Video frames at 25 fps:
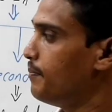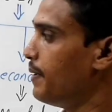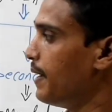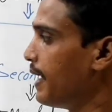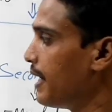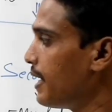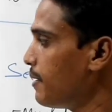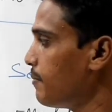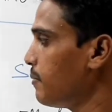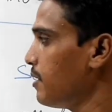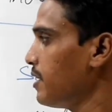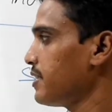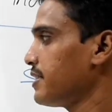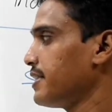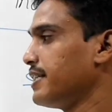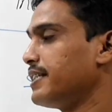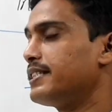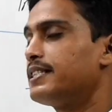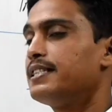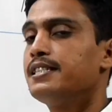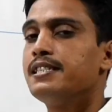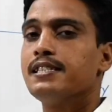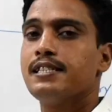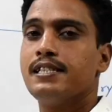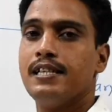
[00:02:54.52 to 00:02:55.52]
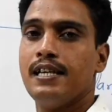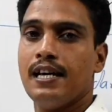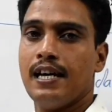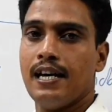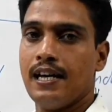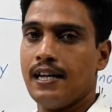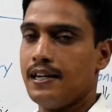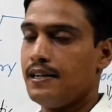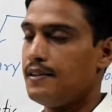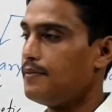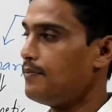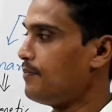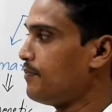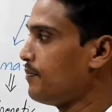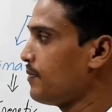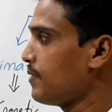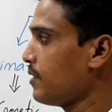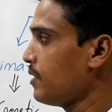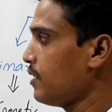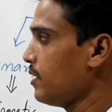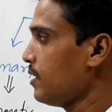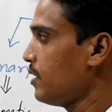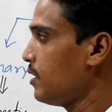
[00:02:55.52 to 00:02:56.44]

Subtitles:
very much essential